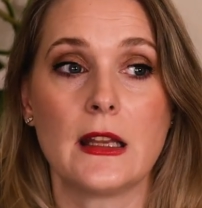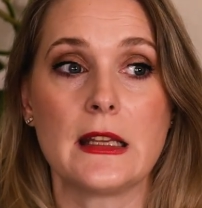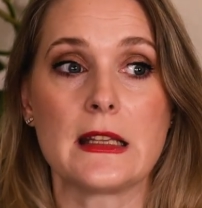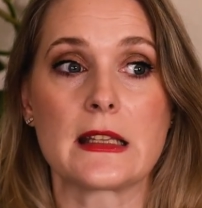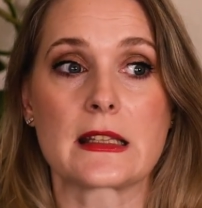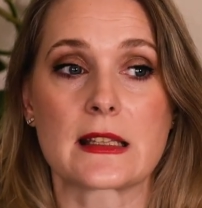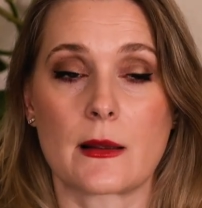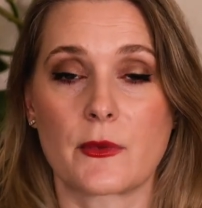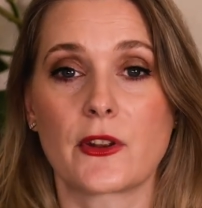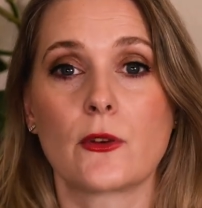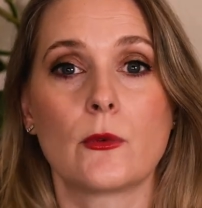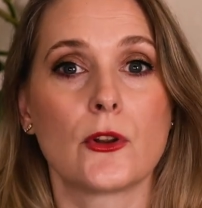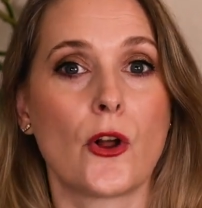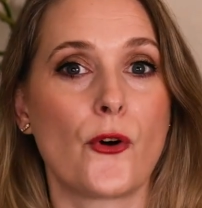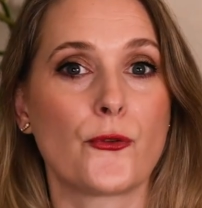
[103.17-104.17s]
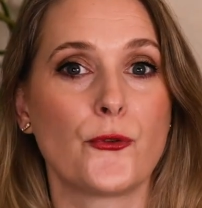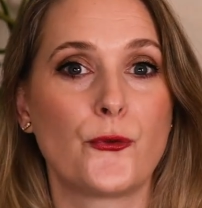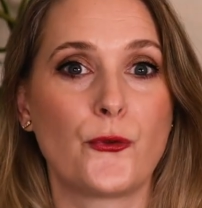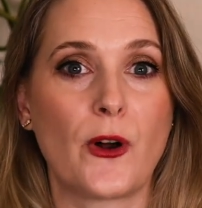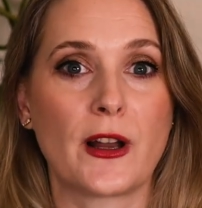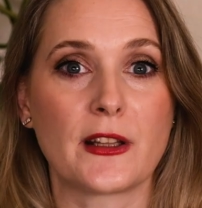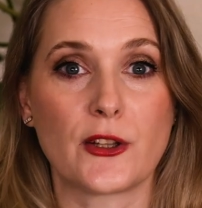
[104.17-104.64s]
something you will often
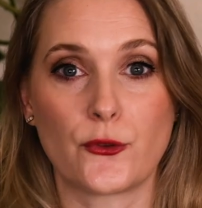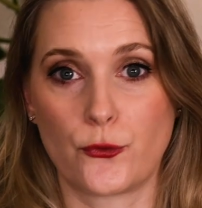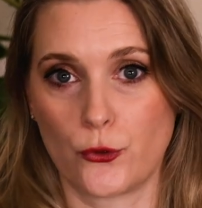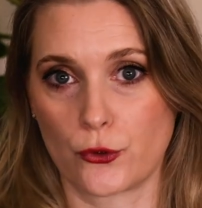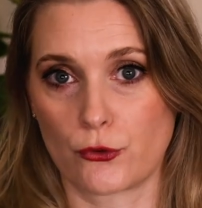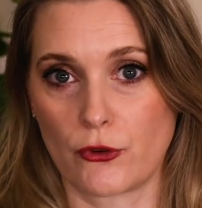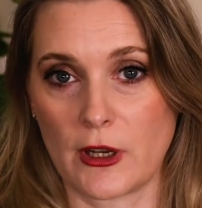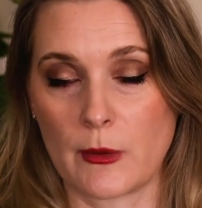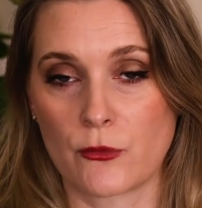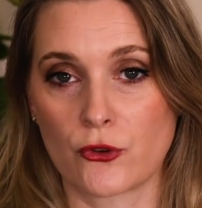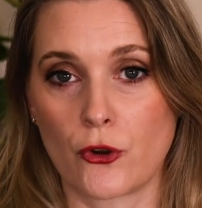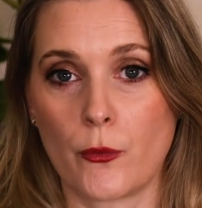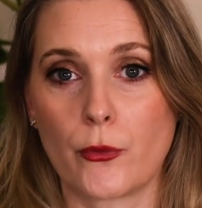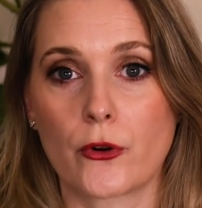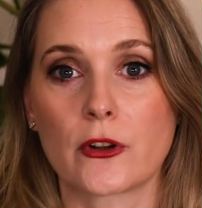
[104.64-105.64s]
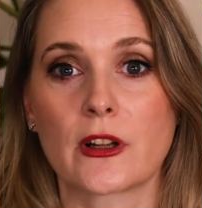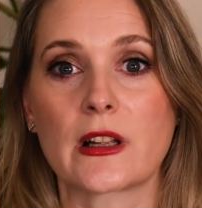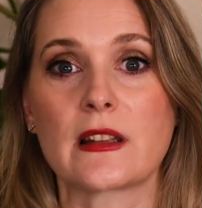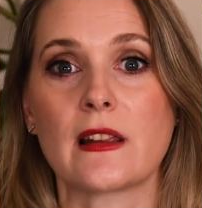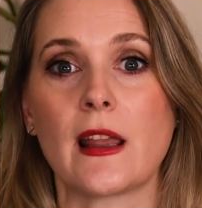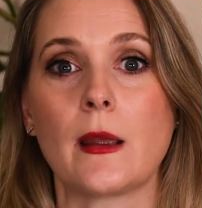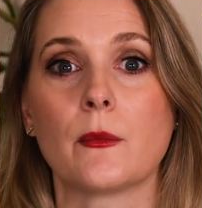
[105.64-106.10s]
find in foot creams or products
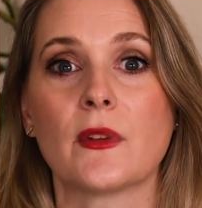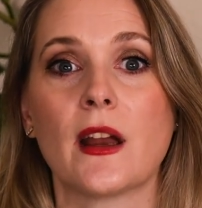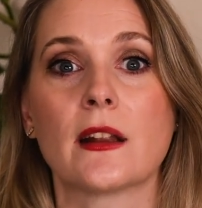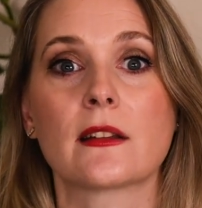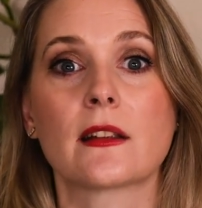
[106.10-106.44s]
aimed at